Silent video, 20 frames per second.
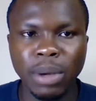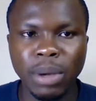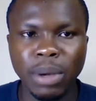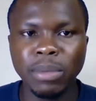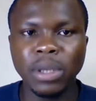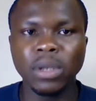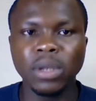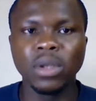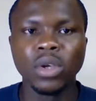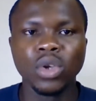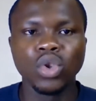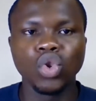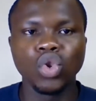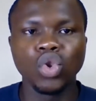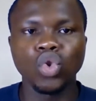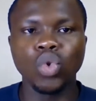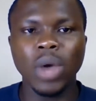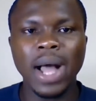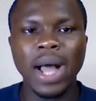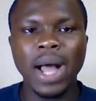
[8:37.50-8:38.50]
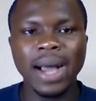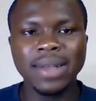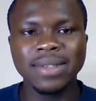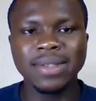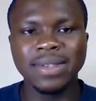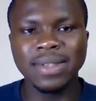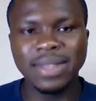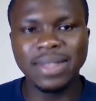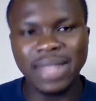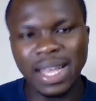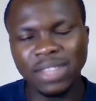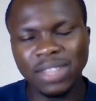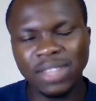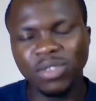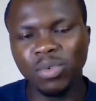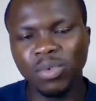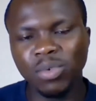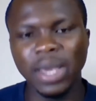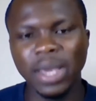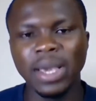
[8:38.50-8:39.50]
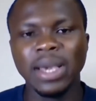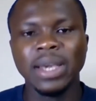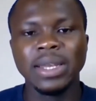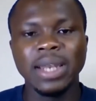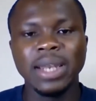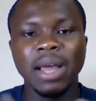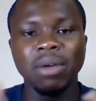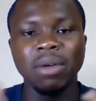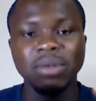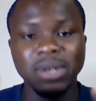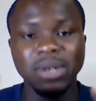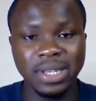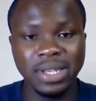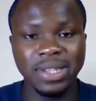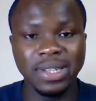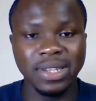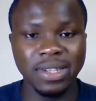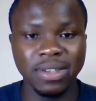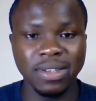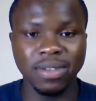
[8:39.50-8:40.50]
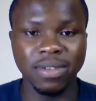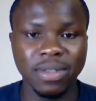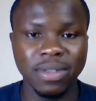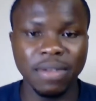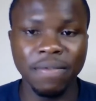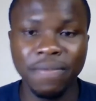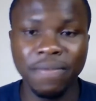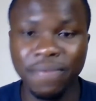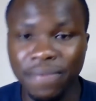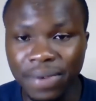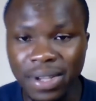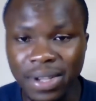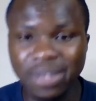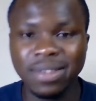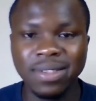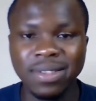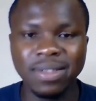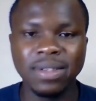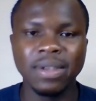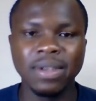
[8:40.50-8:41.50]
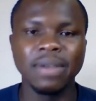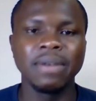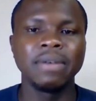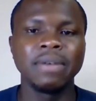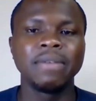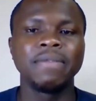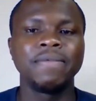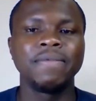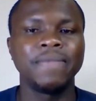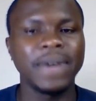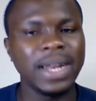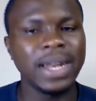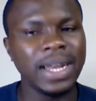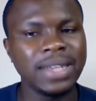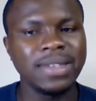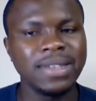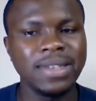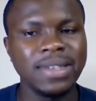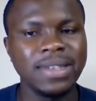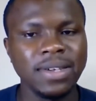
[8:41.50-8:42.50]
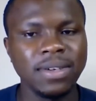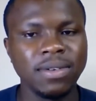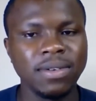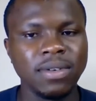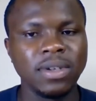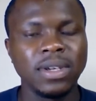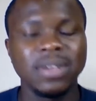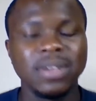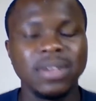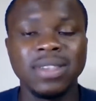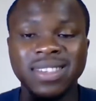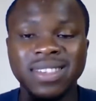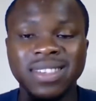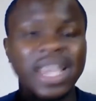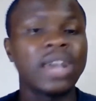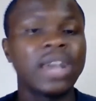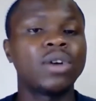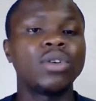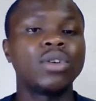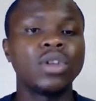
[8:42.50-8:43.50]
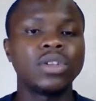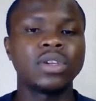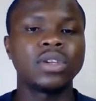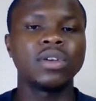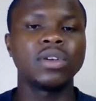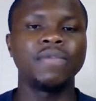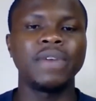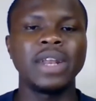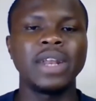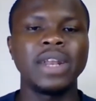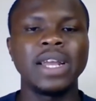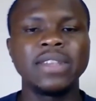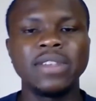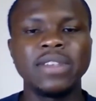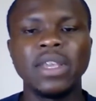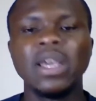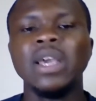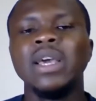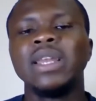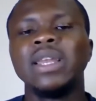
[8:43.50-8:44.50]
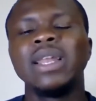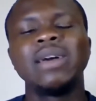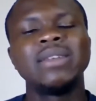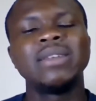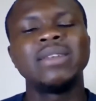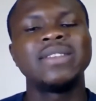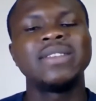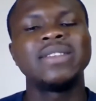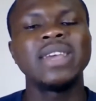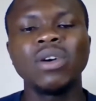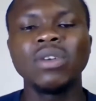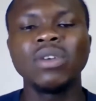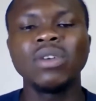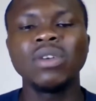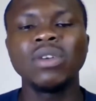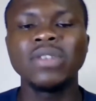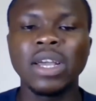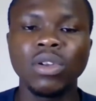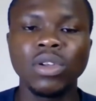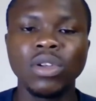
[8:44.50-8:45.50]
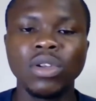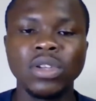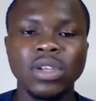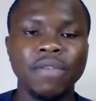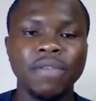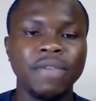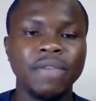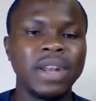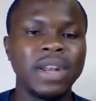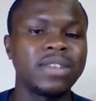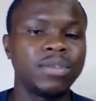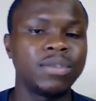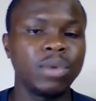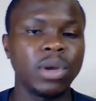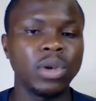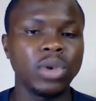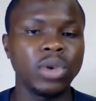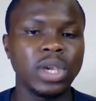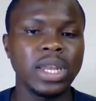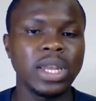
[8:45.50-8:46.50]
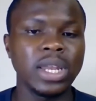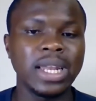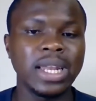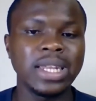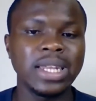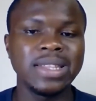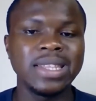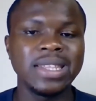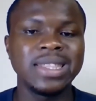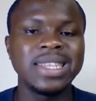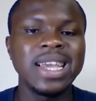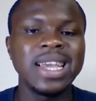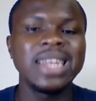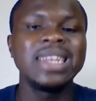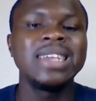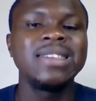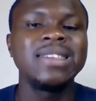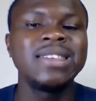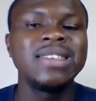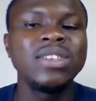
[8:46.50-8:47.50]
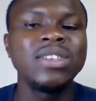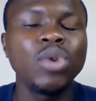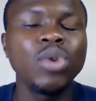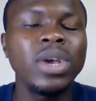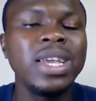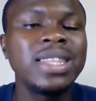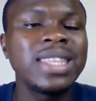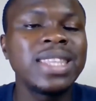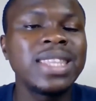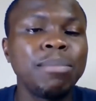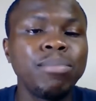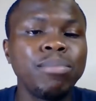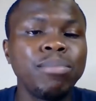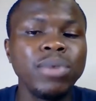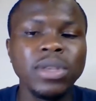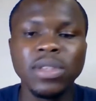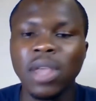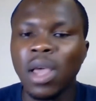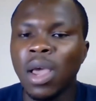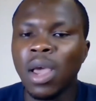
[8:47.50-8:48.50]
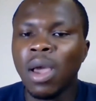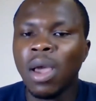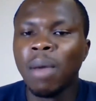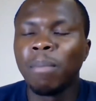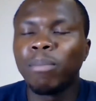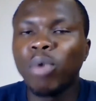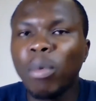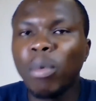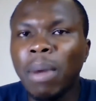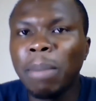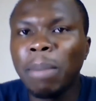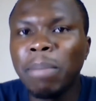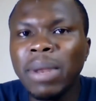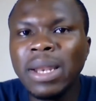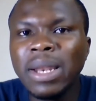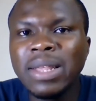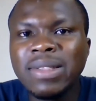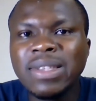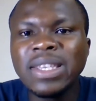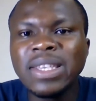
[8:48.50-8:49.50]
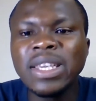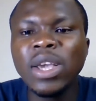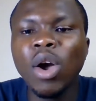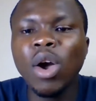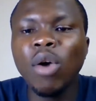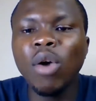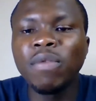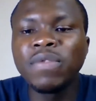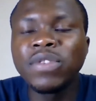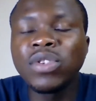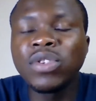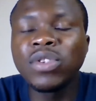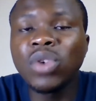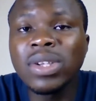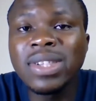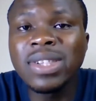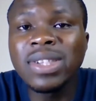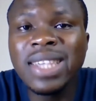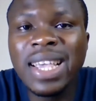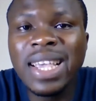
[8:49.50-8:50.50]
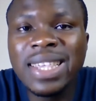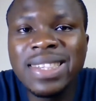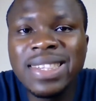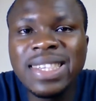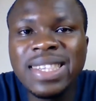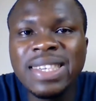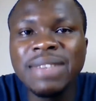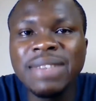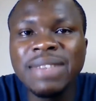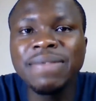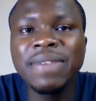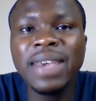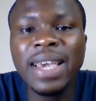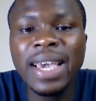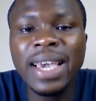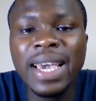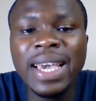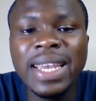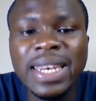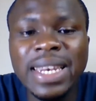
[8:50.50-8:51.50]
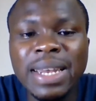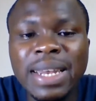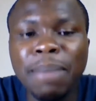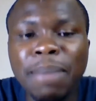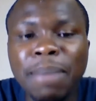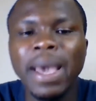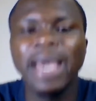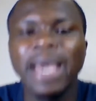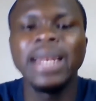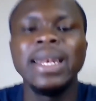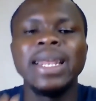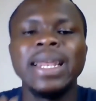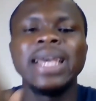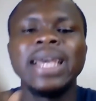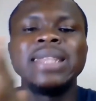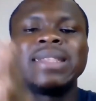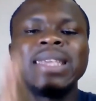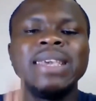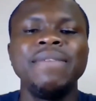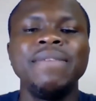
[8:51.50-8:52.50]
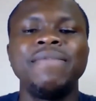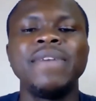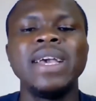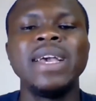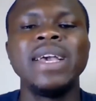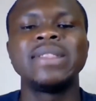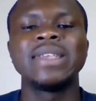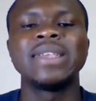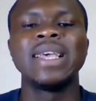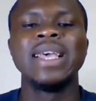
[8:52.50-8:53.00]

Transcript: being to act that way. Now, this is the first fallacy. It's a psychological fallacy. Now, the second psychological fallacy we are looking at is the tendency to interpret probability of successive independent event